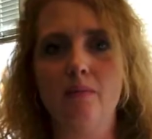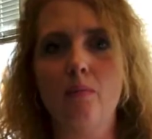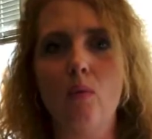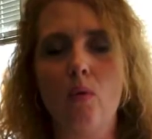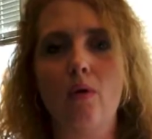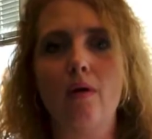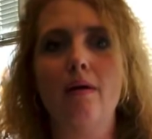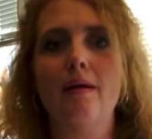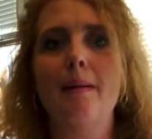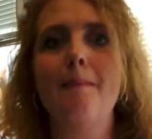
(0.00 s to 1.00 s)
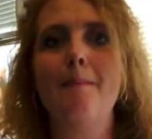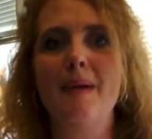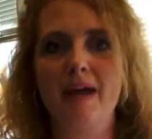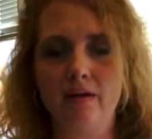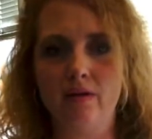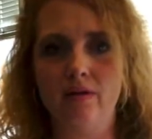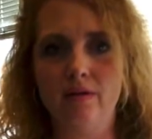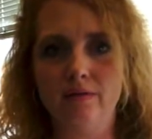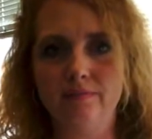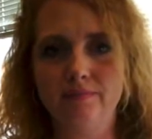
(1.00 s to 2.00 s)
more
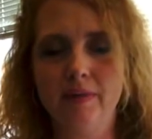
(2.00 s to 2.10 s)
medical.